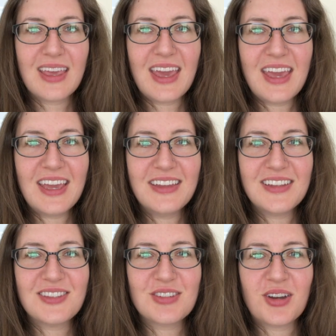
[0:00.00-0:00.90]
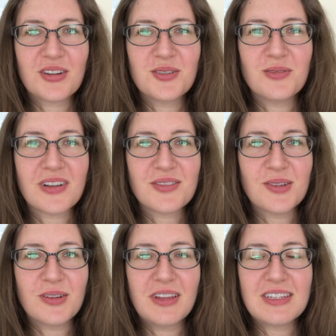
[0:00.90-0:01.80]
Hey, it's Dr.
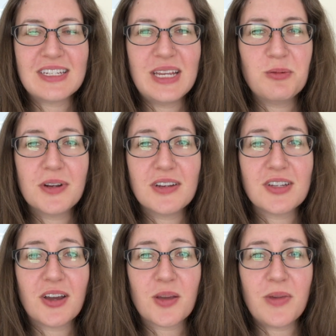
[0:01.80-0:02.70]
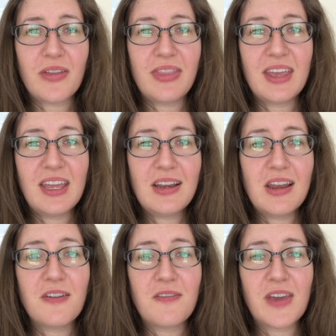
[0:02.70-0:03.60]
Russell, and today we're going to talk about the hidden
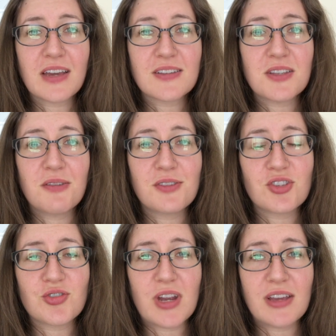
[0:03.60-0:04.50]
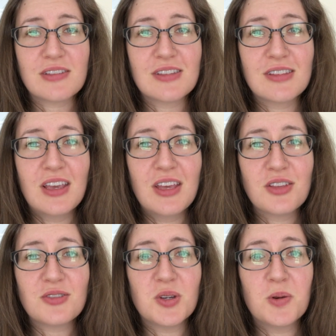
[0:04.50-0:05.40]
effects of stress.
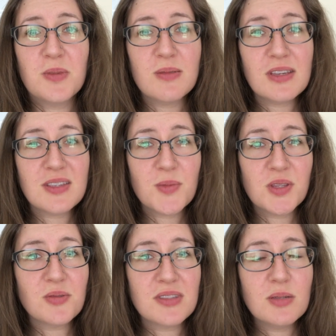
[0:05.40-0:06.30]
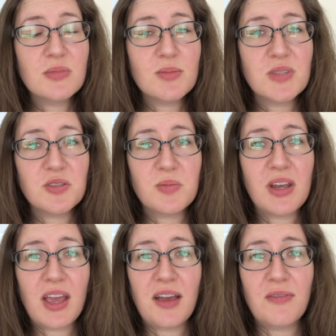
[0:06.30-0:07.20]
So, maybe some of those symptoms you've been
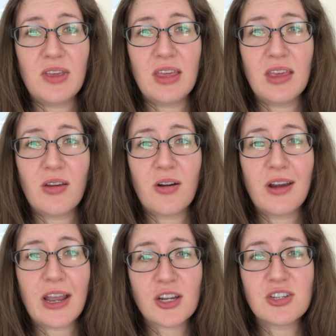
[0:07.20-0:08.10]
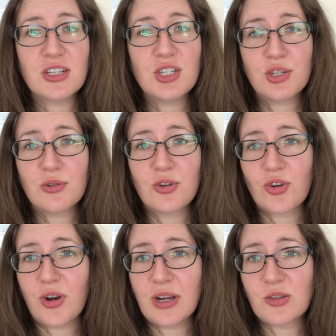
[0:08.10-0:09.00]
having are actually due to
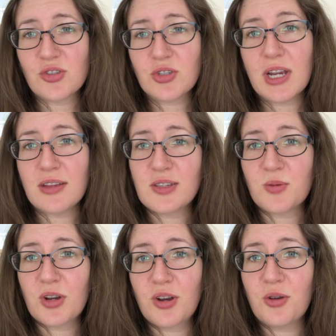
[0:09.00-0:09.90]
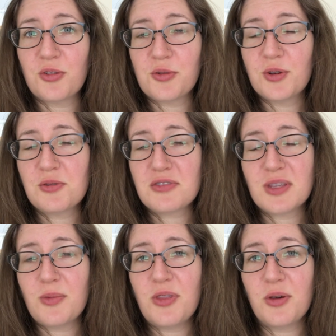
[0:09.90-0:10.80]
chronic stress. So, we're going to go through
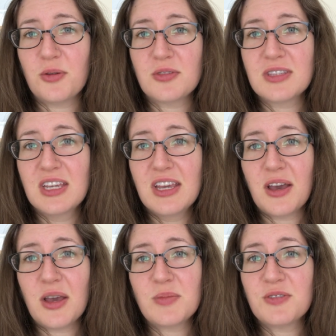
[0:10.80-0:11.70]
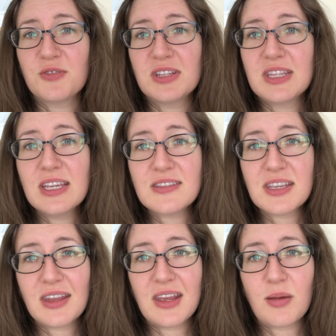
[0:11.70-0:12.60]
some of those different things
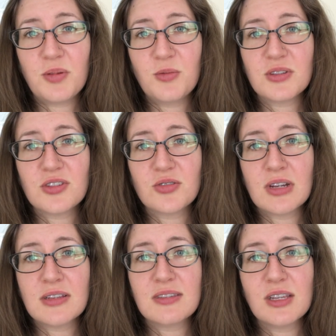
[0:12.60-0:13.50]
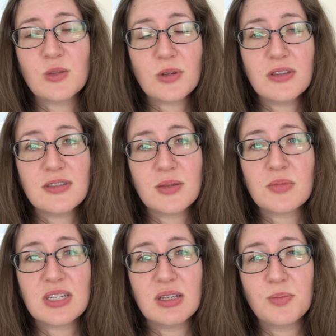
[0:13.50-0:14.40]
that can happen with stress, as well as some
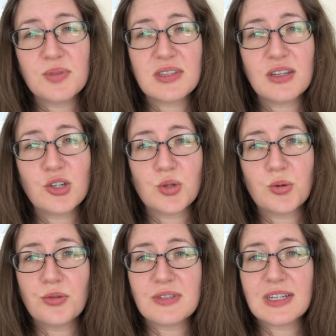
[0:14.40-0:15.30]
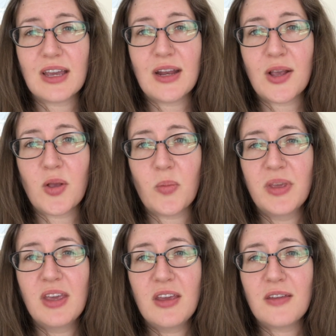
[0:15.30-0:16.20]
tips and tools to kind of help
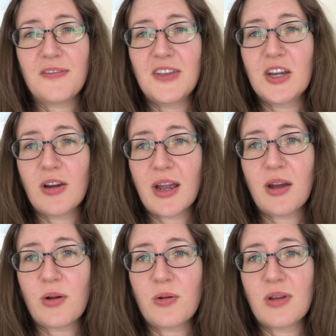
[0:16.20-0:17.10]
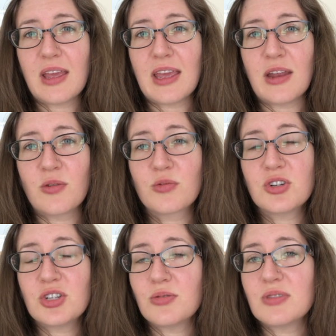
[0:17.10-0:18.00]
figure out and
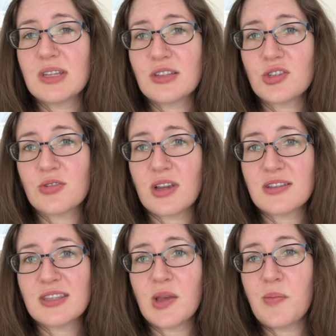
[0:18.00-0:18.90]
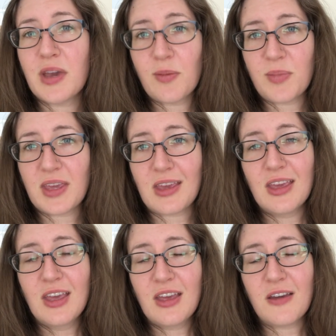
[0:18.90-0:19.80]
reduce that stress that might
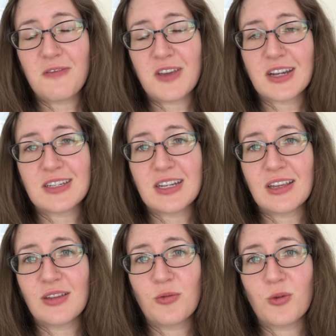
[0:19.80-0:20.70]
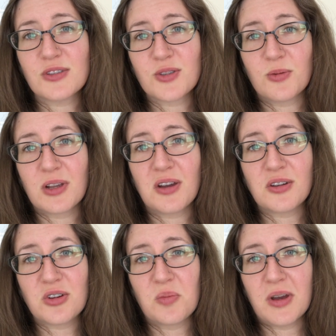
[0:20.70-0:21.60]
be affecting what's going on
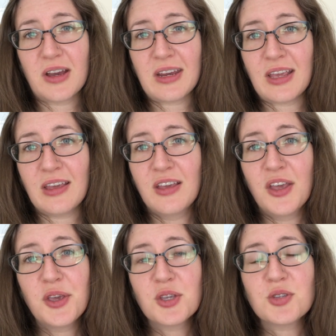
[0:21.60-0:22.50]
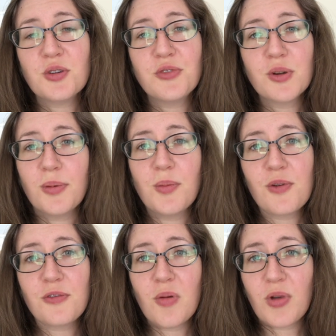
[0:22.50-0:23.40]
in your body. So, if you
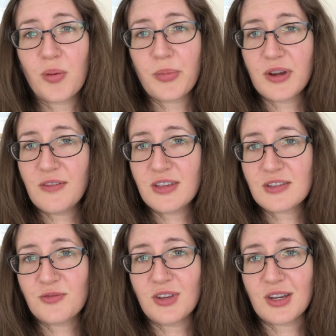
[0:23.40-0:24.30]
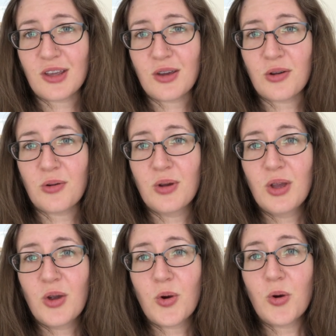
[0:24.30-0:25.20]
remember from our previous video,
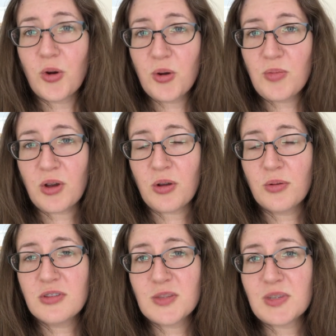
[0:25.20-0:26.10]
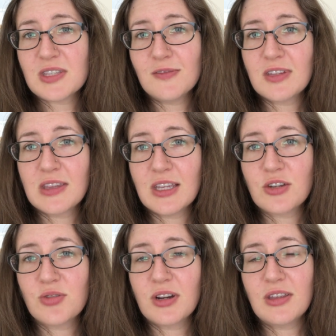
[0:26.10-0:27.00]
hormones, specifically
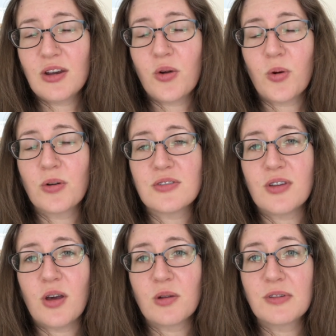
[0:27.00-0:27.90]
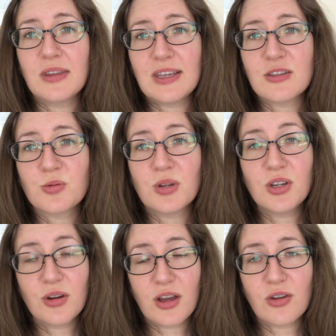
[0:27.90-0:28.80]
adrenaline and cortisol, are released when
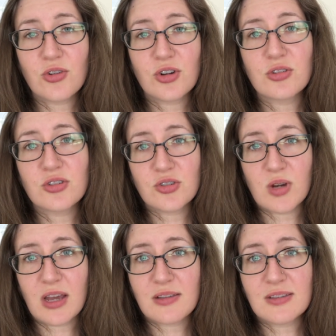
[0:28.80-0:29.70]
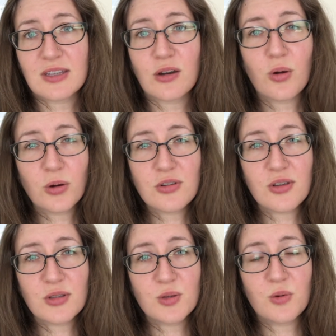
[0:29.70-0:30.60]
you're under stress. And
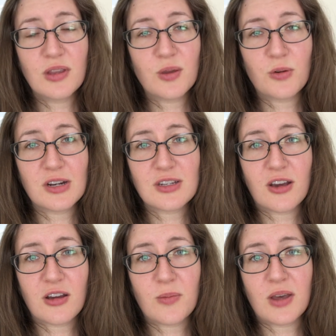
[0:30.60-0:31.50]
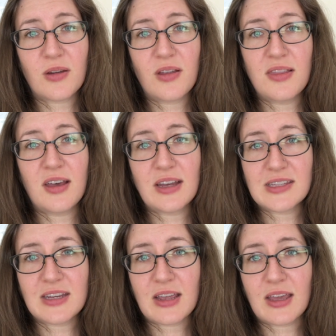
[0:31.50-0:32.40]
cortisol is the one that we're going to talk about a lot
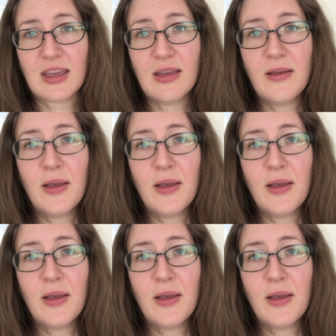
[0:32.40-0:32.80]
today.